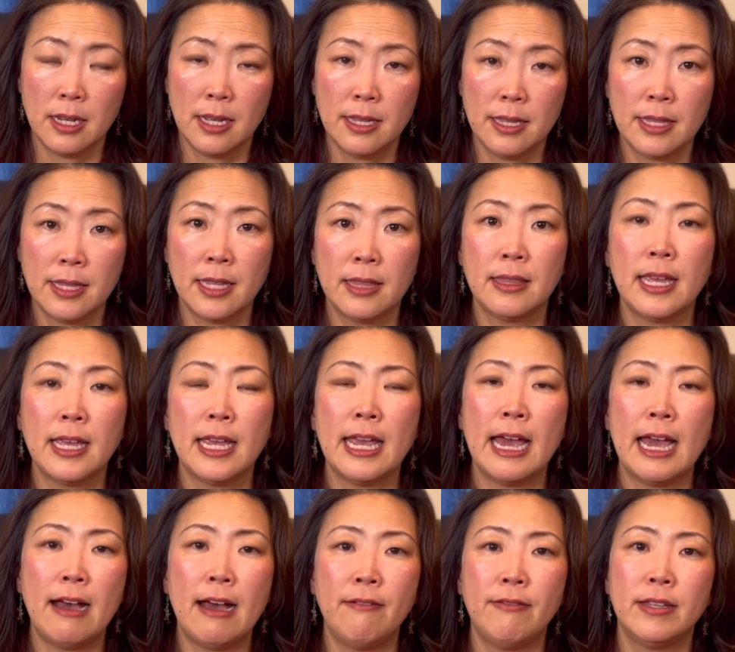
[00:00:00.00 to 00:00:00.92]
that they
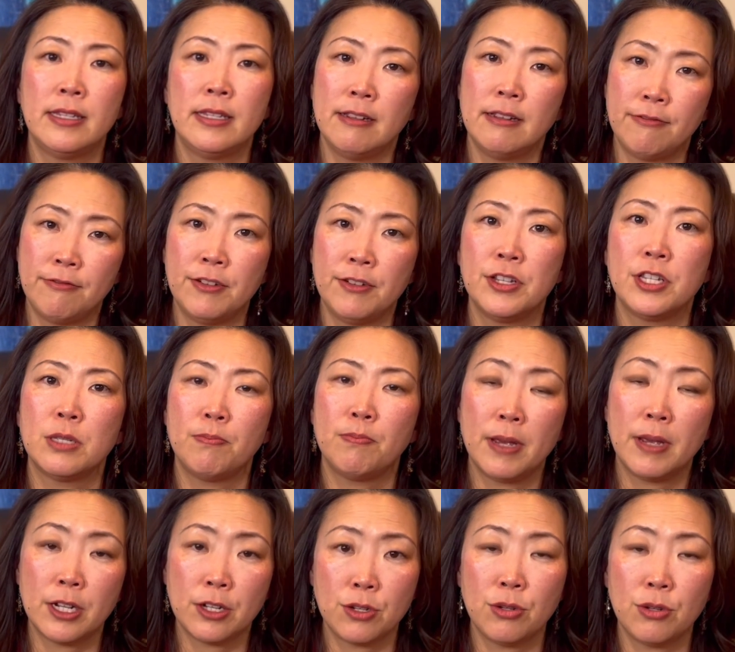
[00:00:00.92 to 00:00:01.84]
have a different
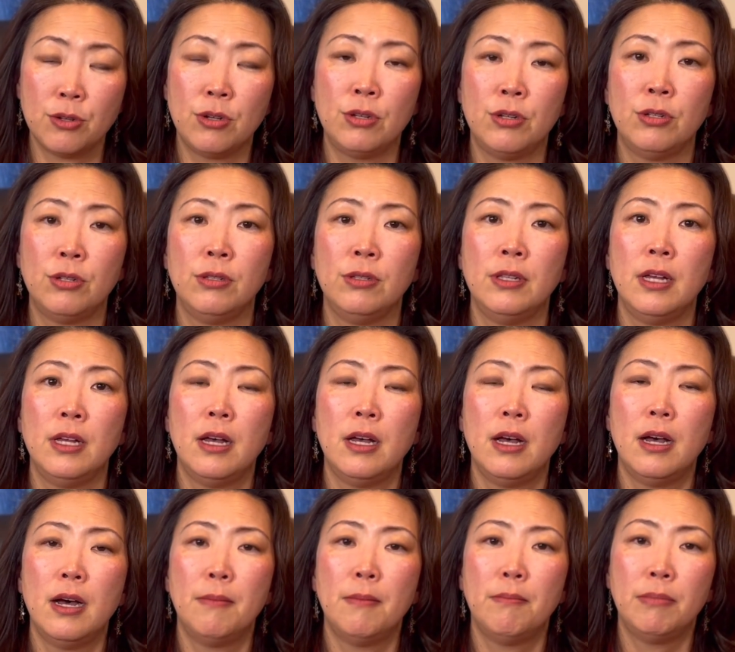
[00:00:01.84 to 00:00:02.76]
special
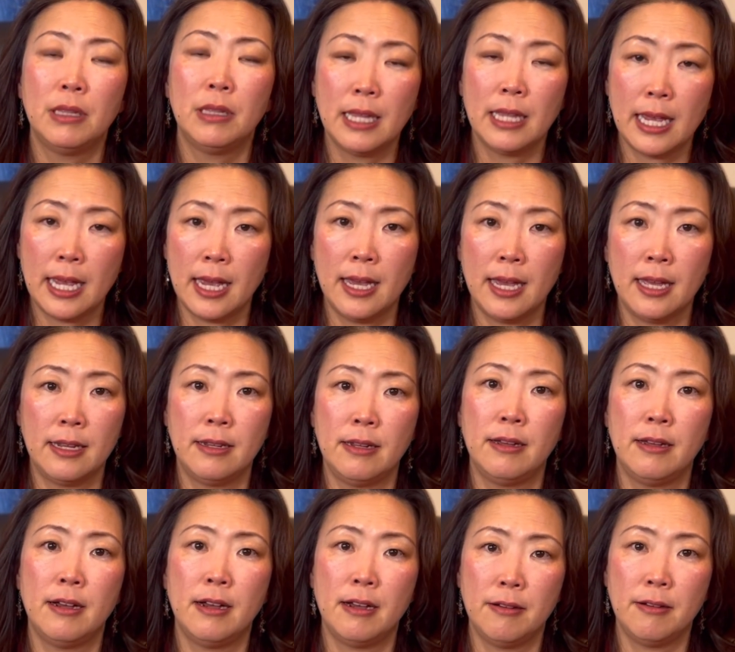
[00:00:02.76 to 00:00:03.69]
plan
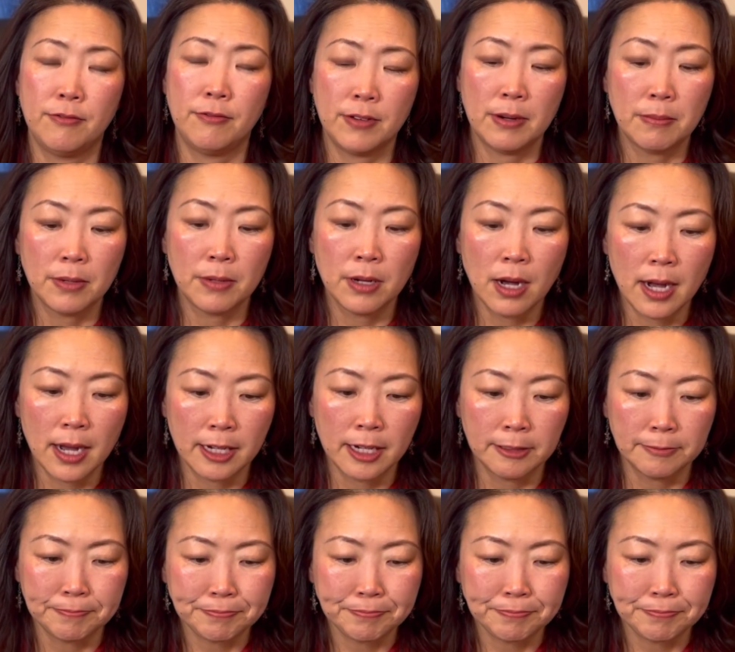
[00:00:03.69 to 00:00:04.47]
from God.